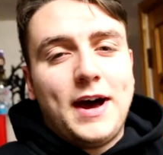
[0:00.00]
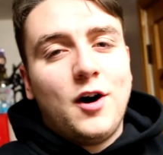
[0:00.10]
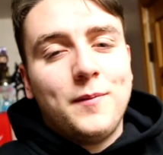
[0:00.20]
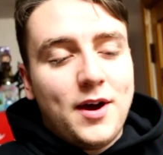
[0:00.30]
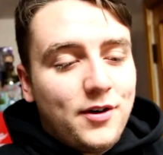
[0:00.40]
I'm at
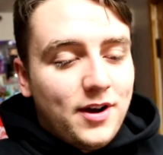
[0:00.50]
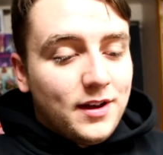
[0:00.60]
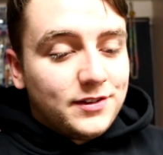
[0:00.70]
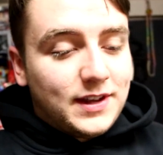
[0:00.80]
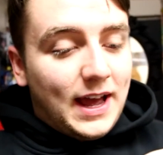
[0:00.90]
home now,
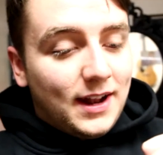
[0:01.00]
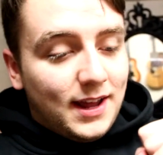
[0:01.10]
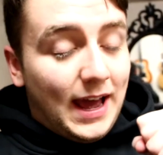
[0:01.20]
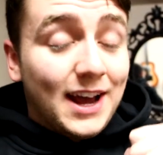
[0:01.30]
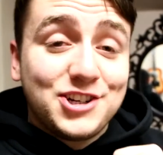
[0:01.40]
guys, and
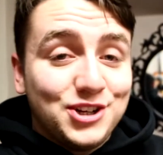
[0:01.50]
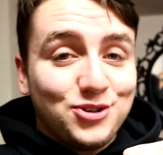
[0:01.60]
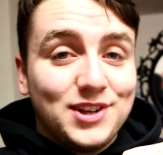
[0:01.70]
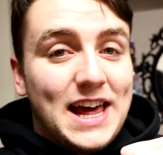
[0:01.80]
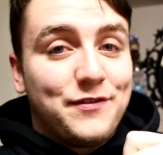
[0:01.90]
Ashley has
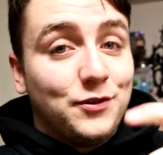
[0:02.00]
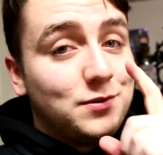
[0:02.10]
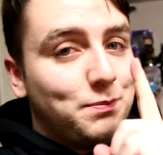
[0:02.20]
just left us.